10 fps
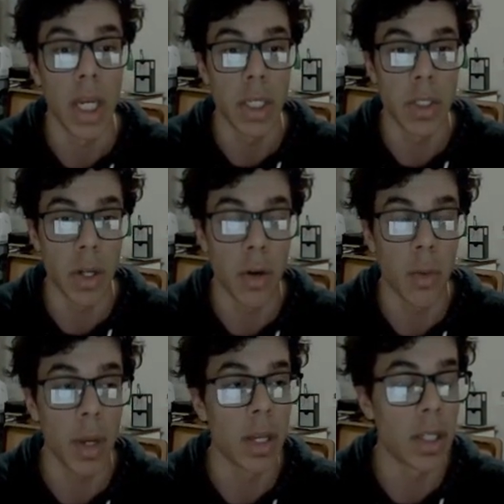
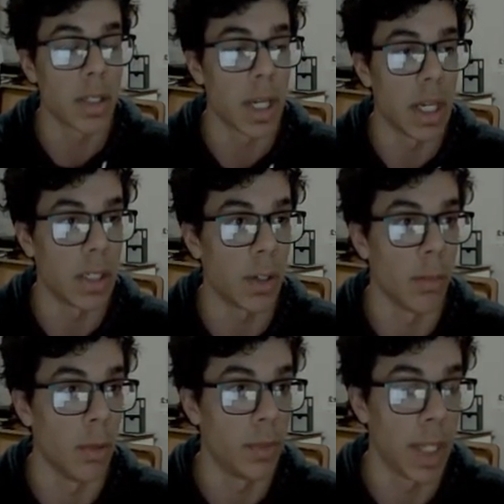So in this case, it'll
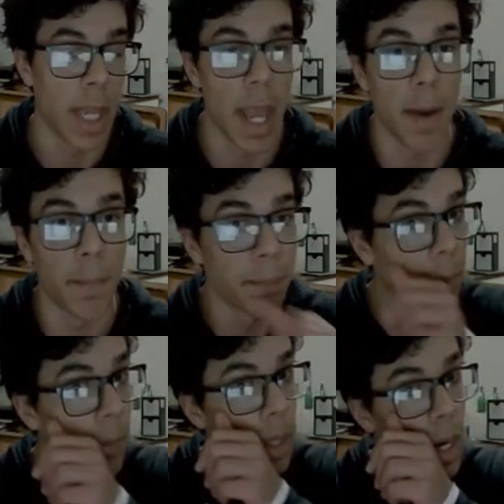move to a8.
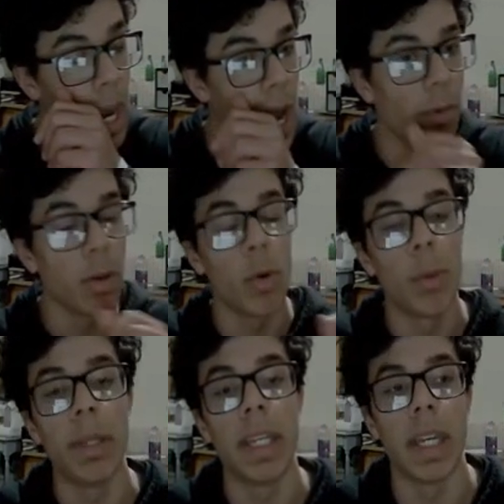Now you will
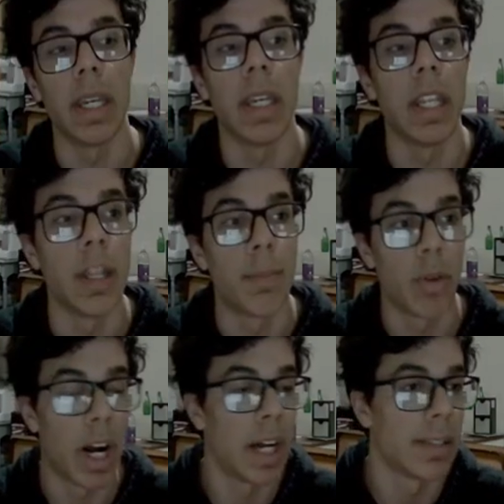begin the
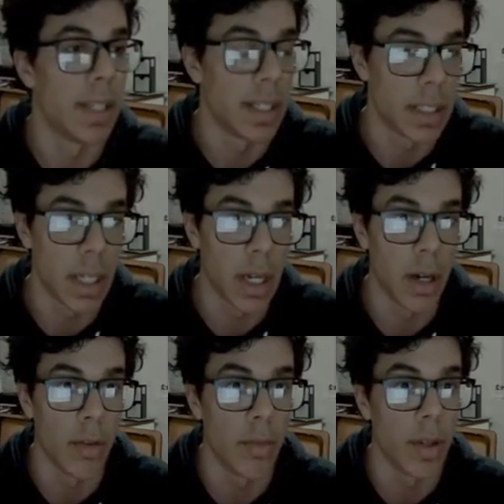process
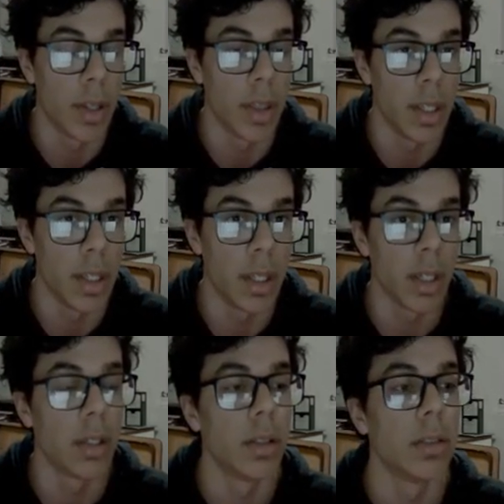of the
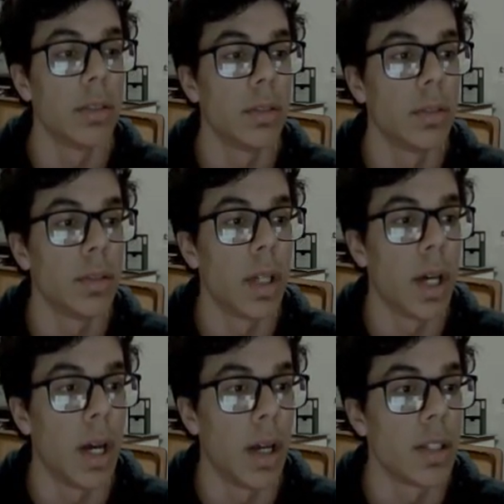
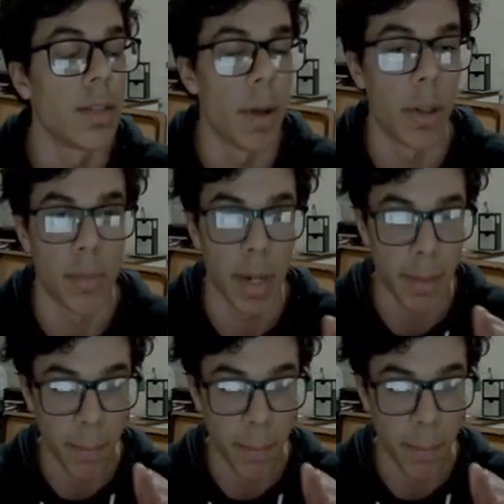smothered mate.